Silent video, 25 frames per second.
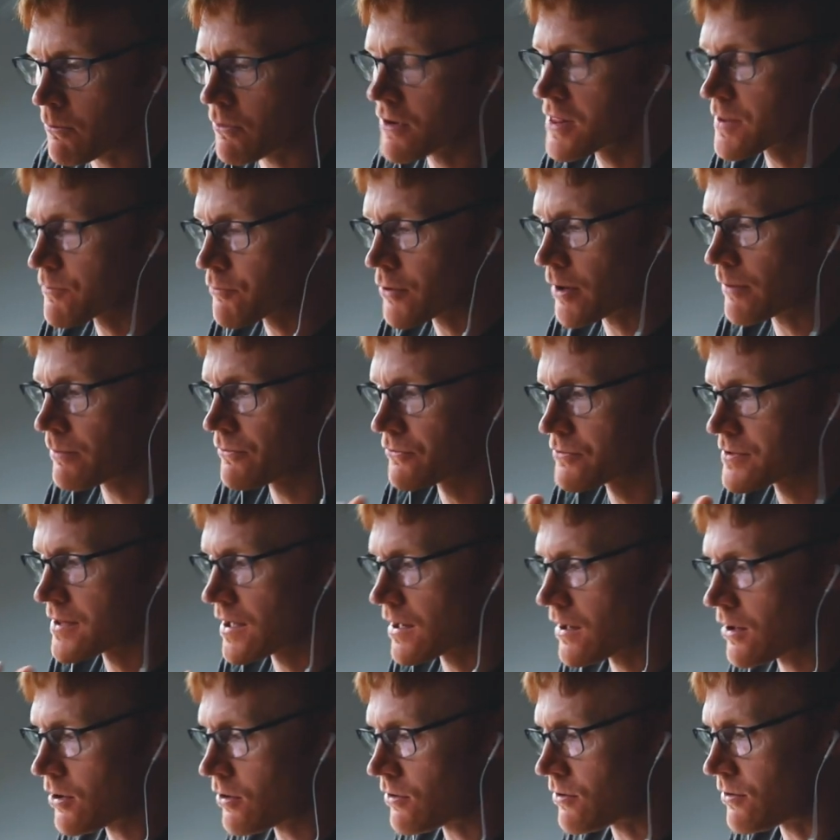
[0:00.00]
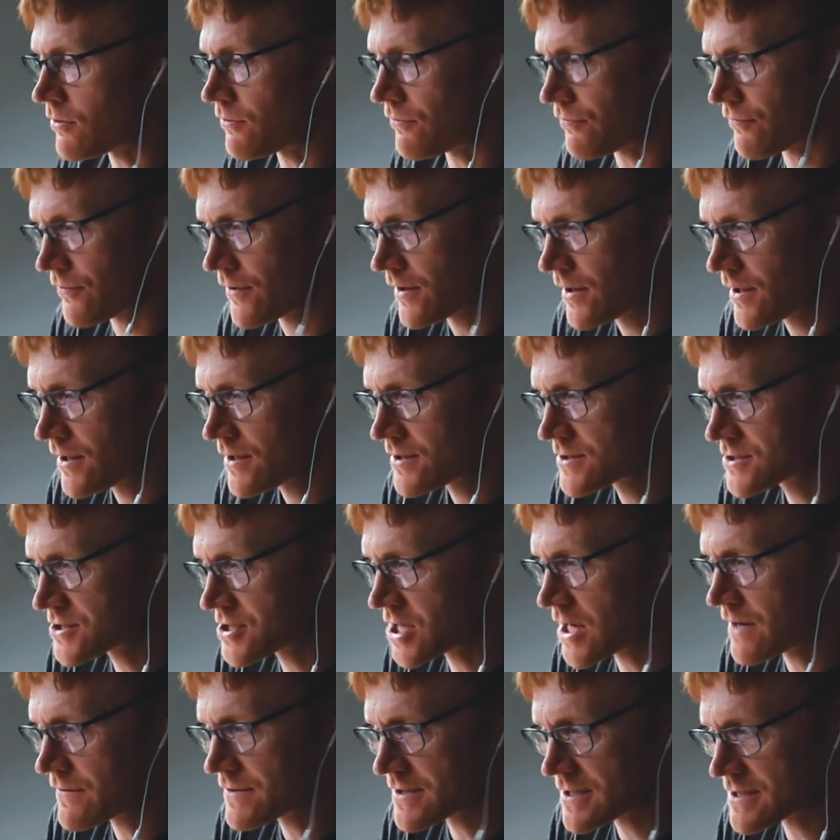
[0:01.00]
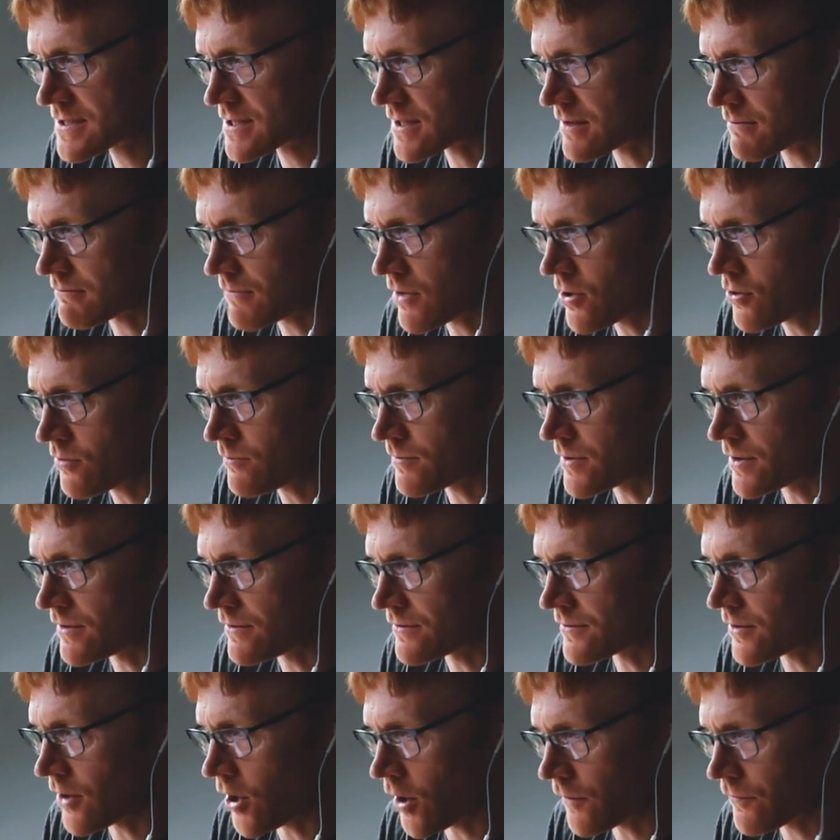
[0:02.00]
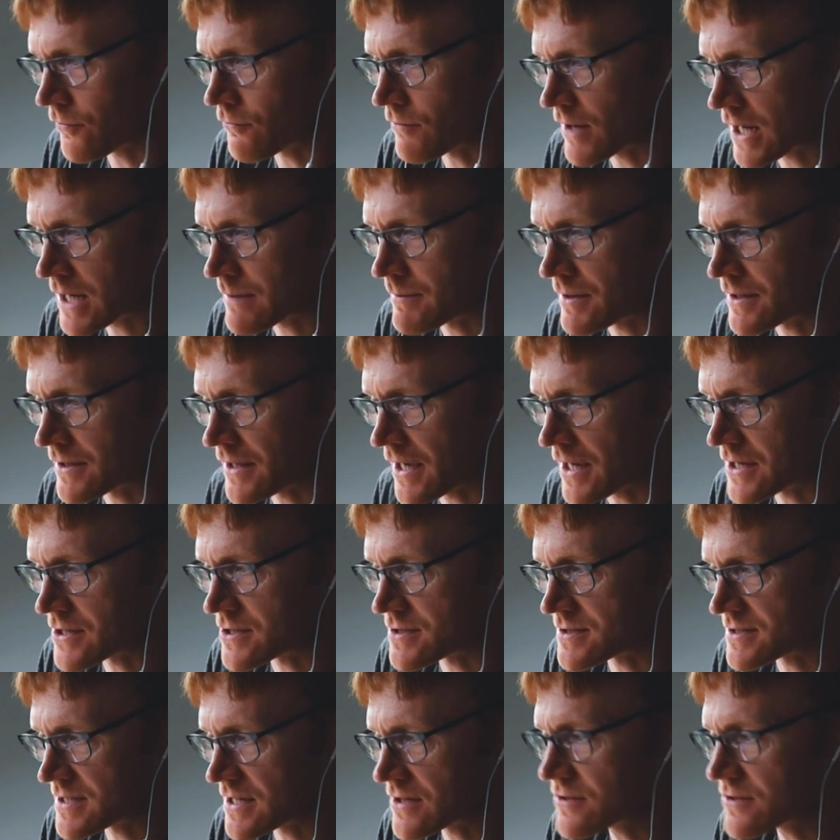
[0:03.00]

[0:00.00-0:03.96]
One of the problems with a lot of services at the moment that offer recommendations,